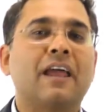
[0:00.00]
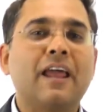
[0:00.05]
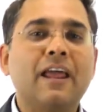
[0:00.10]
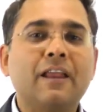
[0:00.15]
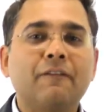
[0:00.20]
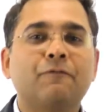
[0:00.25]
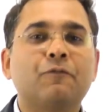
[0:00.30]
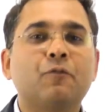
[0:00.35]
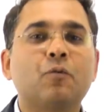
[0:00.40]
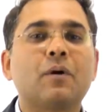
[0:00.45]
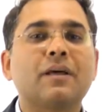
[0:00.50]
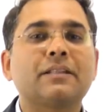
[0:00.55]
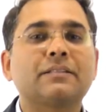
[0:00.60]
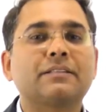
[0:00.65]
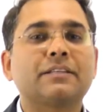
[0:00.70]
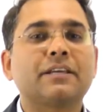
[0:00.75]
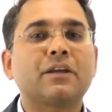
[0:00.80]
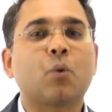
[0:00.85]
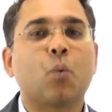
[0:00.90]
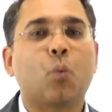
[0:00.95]

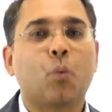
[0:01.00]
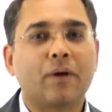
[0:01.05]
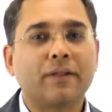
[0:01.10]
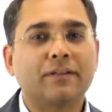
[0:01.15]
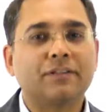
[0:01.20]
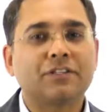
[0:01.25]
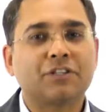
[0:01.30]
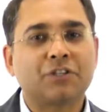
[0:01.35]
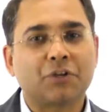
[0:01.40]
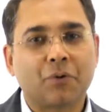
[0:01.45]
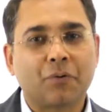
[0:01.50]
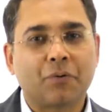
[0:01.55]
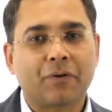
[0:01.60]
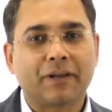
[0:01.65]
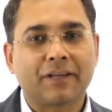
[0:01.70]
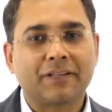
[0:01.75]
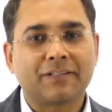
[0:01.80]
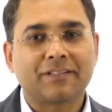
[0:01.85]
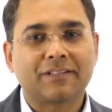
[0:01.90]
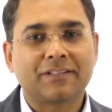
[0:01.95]
influencing with
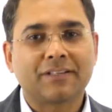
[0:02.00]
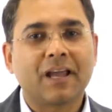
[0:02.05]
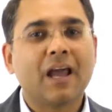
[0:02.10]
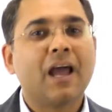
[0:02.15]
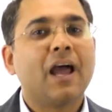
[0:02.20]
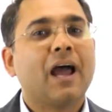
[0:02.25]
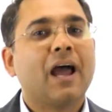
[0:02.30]
stories.